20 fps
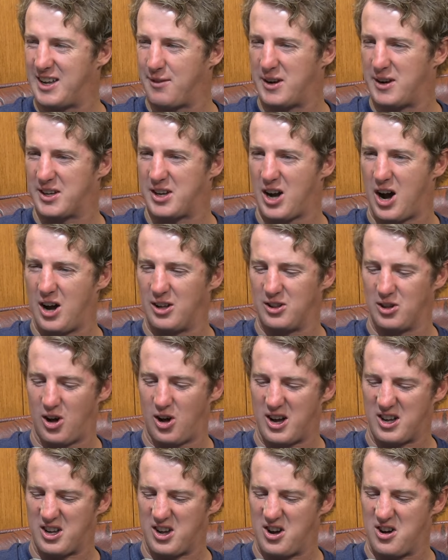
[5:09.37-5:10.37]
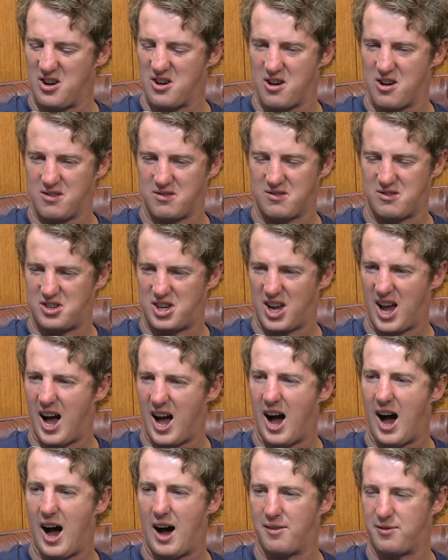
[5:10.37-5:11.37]
we're going like
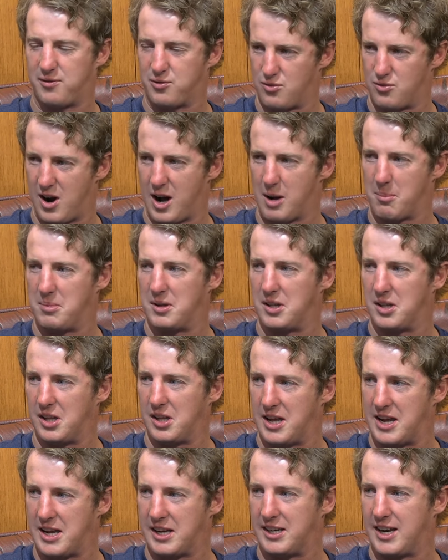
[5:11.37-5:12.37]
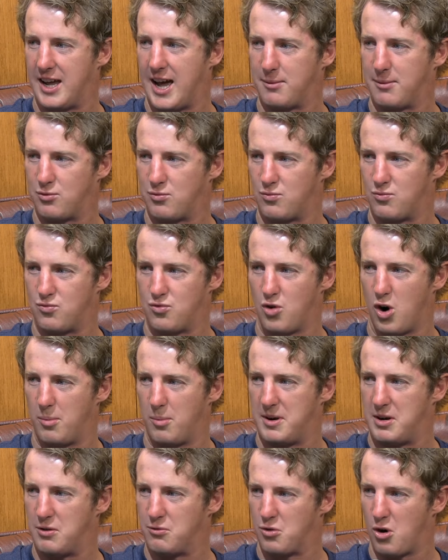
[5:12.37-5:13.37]
tough rugby league names.
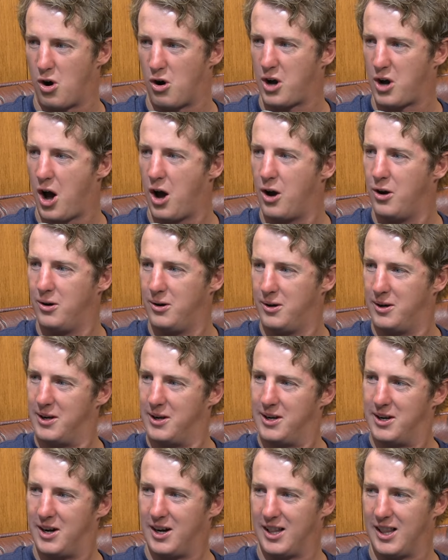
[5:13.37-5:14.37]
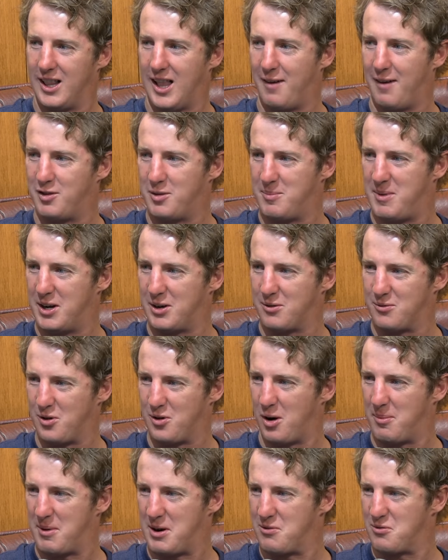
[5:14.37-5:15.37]
Robbie Rocco. Robbie Rocco. A bit of
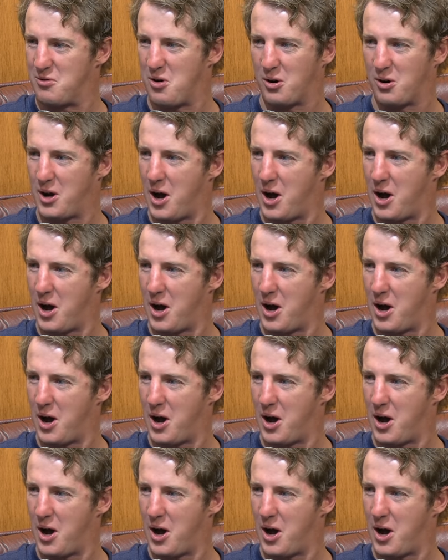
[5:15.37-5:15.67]
Robbie Rocco.